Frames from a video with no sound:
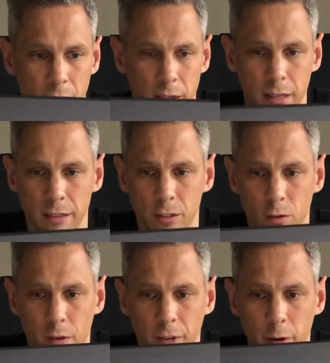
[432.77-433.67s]
That's what
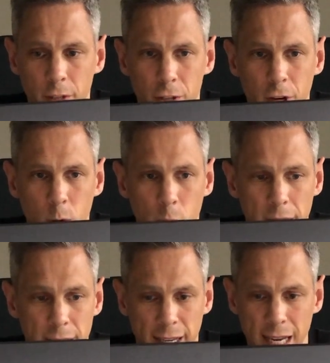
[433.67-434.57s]
I've noticed straight away.
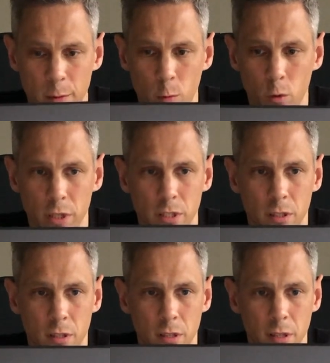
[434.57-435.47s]
The keyboard is
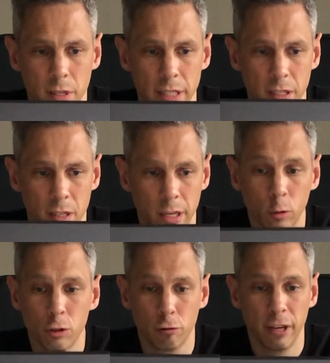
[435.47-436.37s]
the
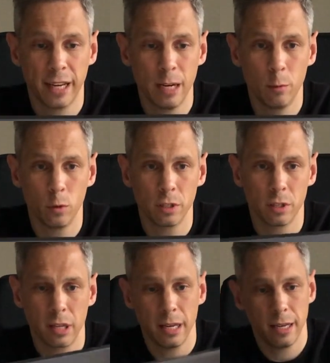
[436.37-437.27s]
on-screen keyboard
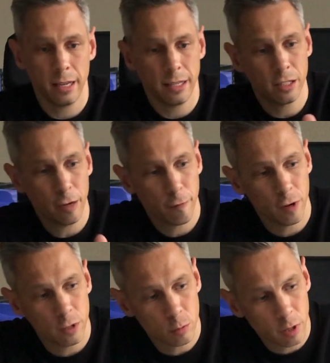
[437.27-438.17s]
is different
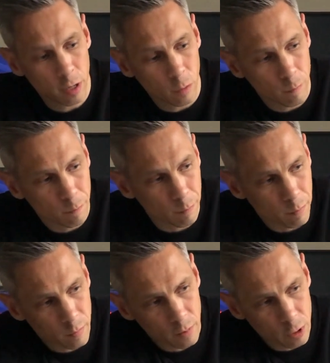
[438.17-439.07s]
as well,
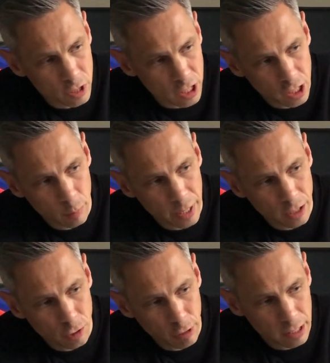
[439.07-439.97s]
because it's such a bigger
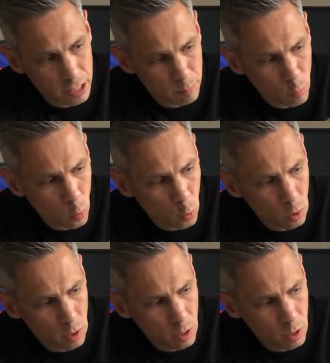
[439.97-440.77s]
screen. There's more.